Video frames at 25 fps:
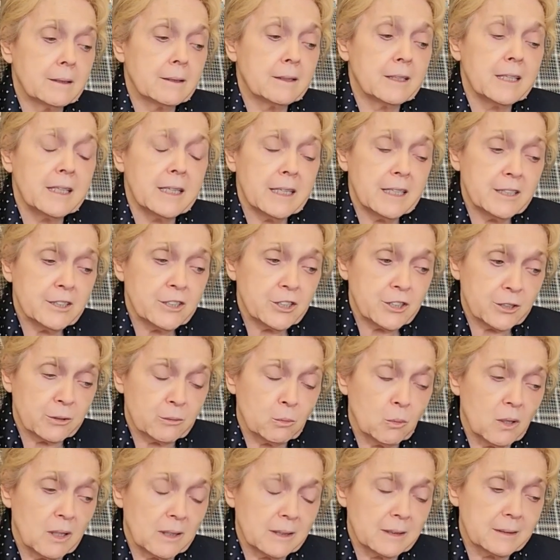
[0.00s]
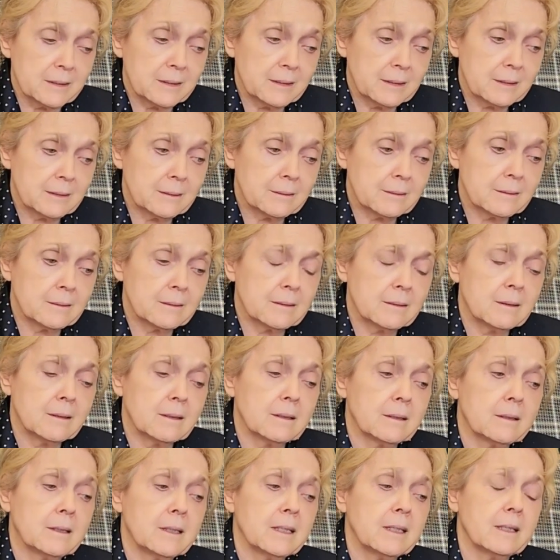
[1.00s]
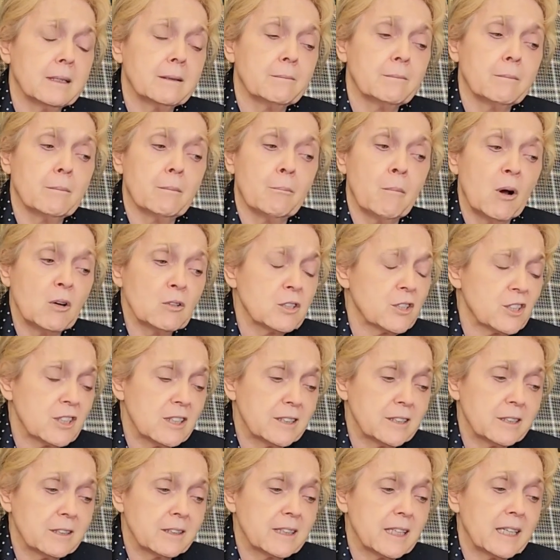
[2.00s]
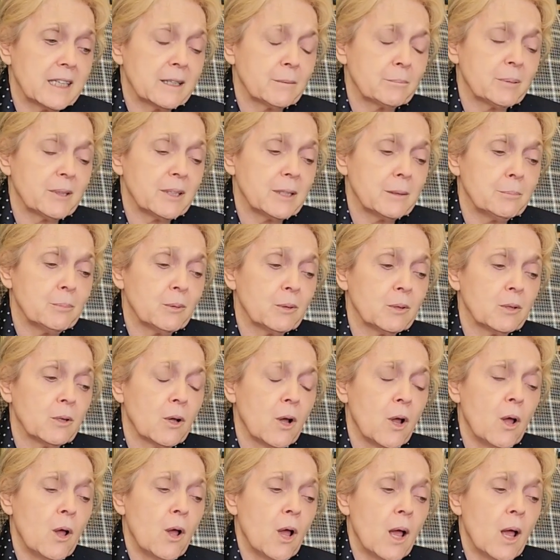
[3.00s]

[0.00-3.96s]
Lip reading: injured ones. Mostly you're getting people